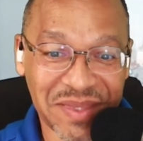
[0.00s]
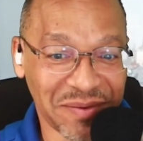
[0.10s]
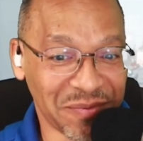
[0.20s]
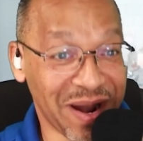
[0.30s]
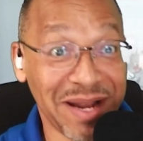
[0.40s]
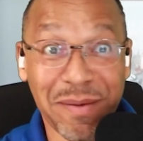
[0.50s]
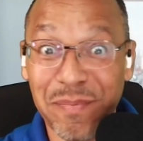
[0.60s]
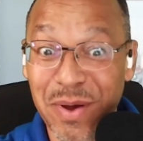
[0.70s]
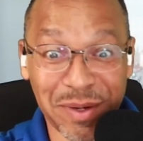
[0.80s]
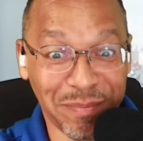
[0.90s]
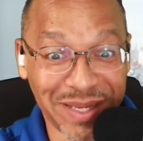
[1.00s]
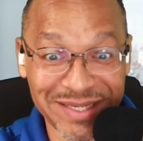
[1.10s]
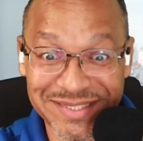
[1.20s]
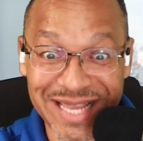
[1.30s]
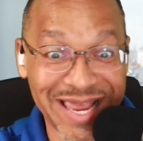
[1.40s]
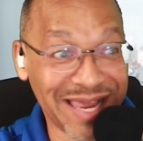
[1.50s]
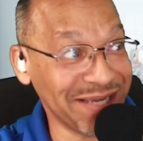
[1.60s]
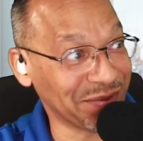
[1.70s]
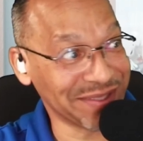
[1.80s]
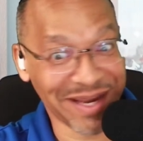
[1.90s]
right up on the big
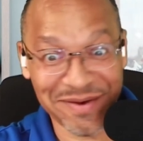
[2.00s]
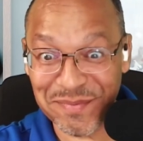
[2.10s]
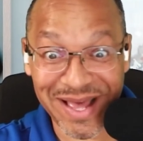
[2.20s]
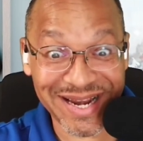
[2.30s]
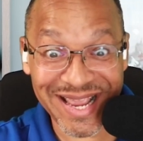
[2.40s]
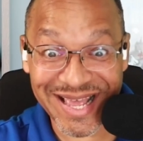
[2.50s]
stage with everybody